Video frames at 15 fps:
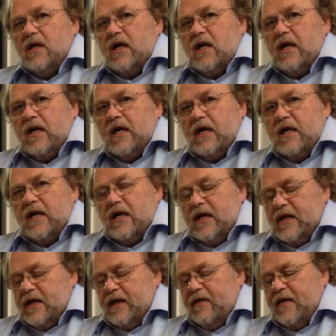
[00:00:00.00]

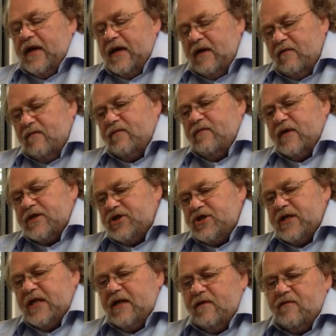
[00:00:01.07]
they have
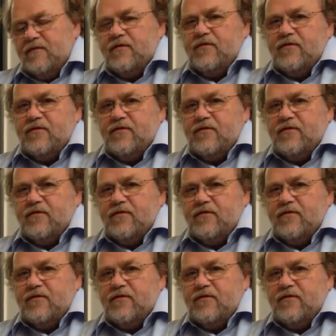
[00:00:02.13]
achieved